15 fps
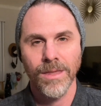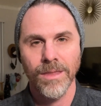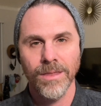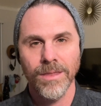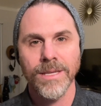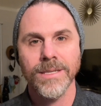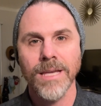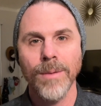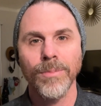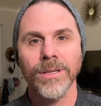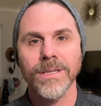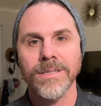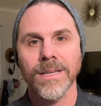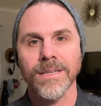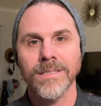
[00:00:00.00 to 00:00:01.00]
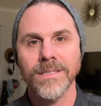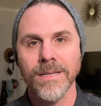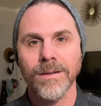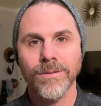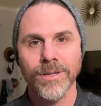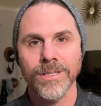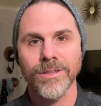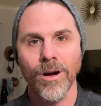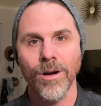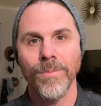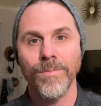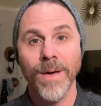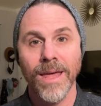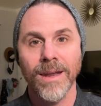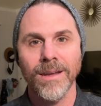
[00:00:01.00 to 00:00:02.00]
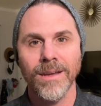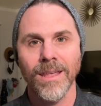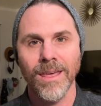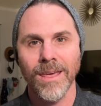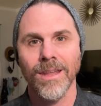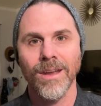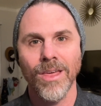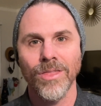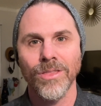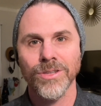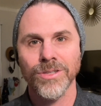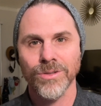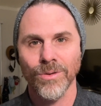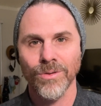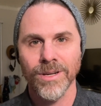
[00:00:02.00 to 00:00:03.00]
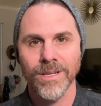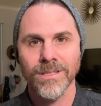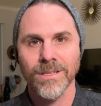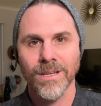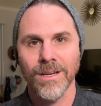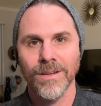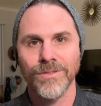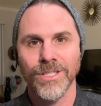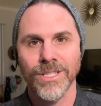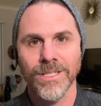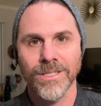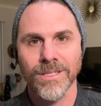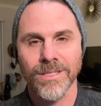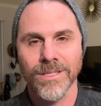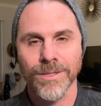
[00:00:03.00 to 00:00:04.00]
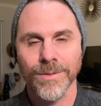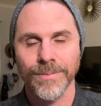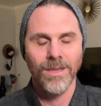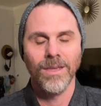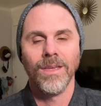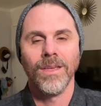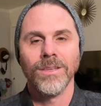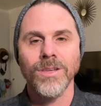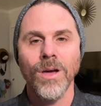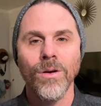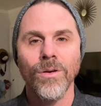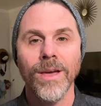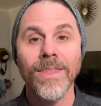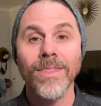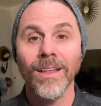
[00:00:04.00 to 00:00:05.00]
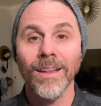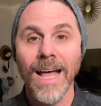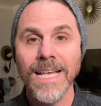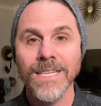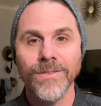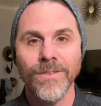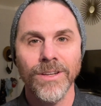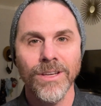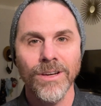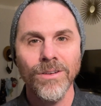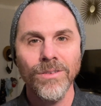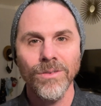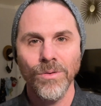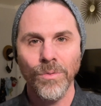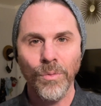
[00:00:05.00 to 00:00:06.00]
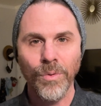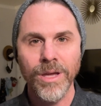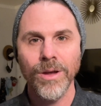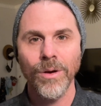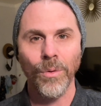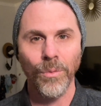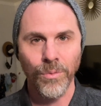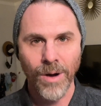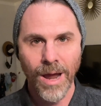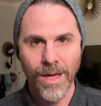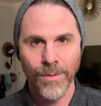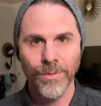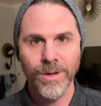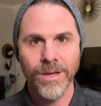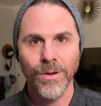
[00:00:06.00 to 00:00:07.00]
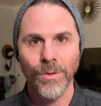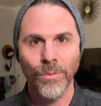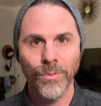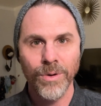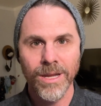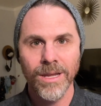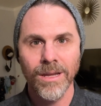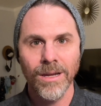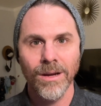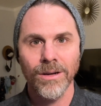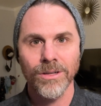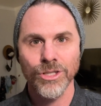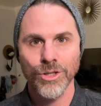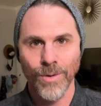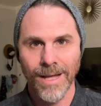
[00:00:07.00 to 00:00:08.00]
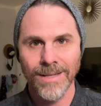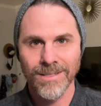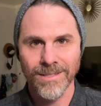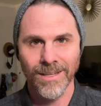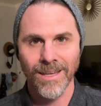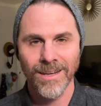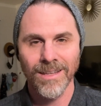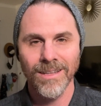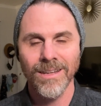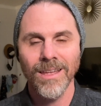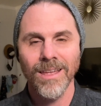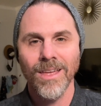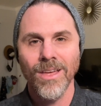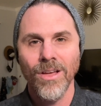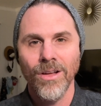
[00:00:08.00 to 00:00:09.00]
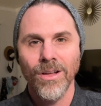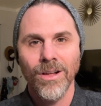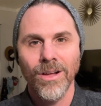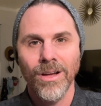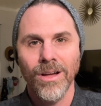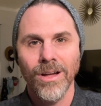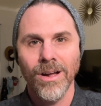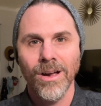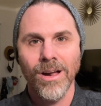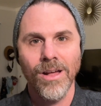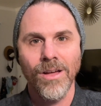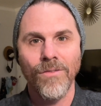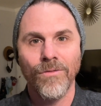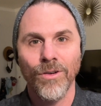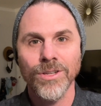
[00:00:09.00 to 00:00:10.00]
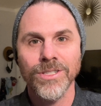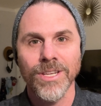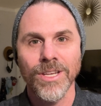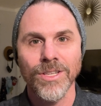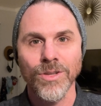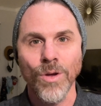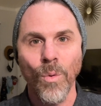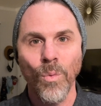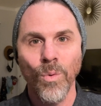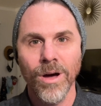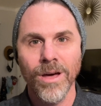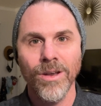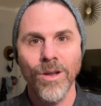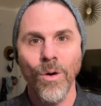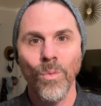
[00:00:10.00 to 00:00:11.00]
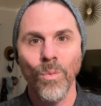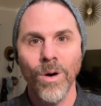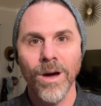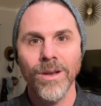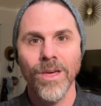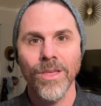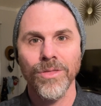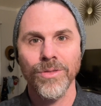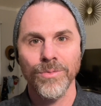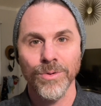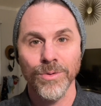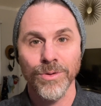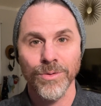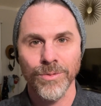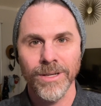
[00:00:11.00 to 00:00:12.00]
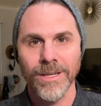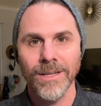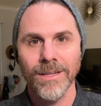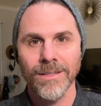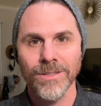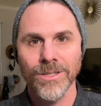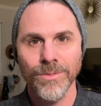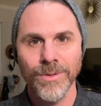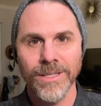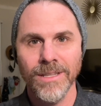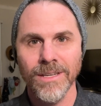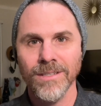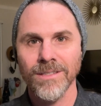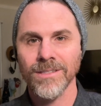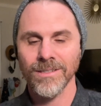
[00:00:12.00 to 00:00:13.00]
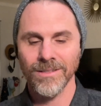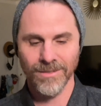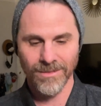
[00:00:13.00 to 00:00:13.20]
These Kabbalistic secrets are embedded in the stories of Jesus. So in the last video, we retranslated verses 1 through 3 to read this.